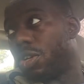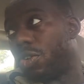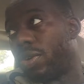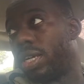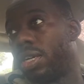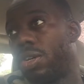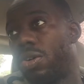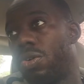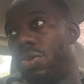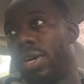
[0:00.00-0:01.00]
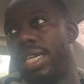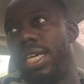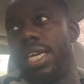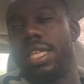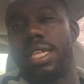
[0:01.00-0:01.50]
all right, or any
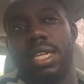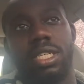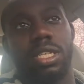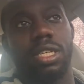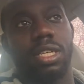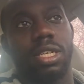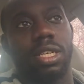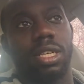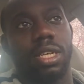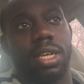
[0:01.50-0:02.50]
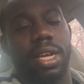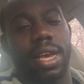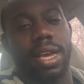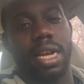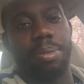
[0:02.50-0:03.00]
heathen nation,
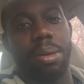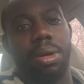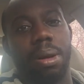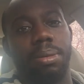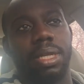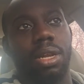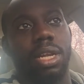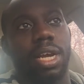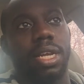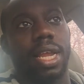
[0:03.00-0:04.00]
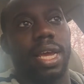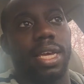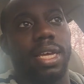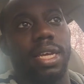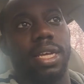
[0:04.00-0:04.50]
and that baby comes out looking like
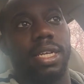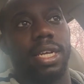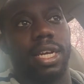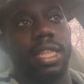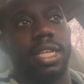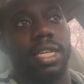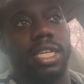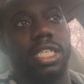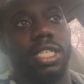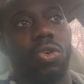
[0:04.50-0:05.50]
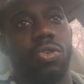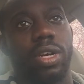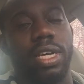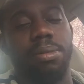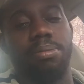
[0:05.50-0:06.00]
a heathen nation or
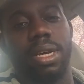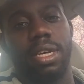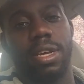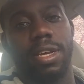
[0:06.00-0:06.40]
an Edomite,